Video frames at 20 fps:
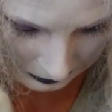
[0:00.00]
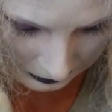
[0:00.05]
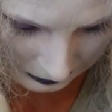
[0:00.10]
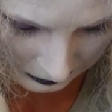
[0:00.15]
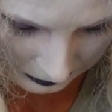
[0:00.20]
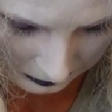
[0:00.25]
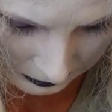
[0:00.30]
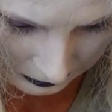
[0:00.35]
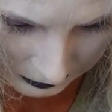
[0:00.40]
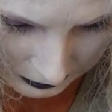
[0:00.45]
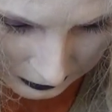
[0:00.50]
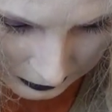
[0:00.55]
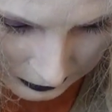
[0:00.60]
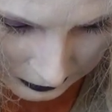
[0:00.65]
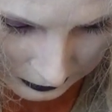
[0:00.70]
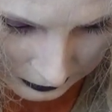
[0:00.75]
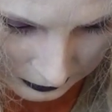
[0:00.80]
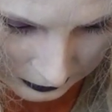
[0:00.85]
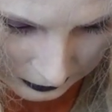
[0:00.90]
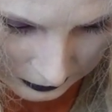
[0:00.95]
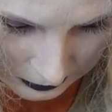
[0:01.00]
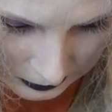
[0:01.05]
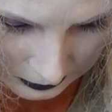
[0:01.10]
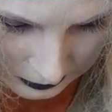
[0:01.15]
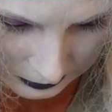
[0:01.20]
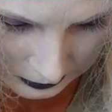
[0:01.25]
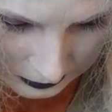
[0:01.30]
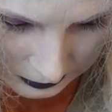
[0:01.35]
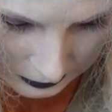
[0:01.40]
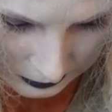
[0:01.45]

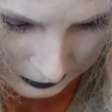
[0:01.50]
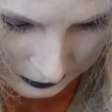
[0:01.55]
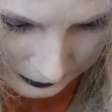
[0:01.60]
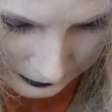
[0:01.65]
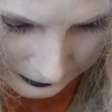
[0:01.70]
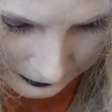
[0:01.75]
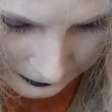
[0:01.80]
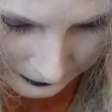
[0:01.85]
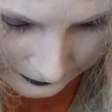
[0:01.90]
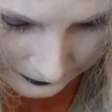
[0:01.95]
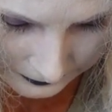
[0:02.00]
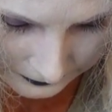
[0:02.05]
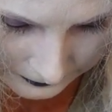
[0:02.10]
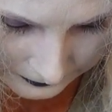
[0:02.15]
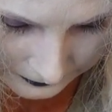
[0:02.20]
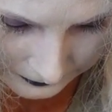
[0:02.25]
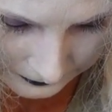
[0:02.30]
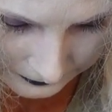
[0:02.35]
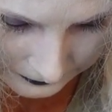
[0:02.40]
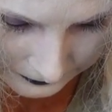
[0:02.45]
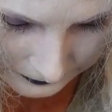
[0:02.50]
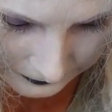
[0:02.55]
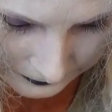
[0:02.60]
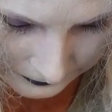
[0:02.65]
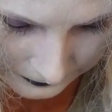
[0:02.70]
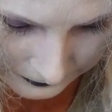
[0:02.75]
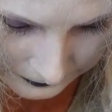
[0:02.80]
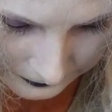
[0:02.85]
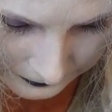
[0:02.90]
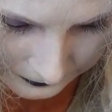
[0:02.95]

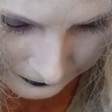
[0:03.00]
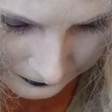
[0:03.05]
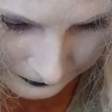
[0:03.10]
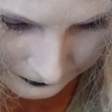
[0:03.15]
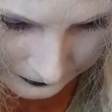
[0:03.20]
[no speech]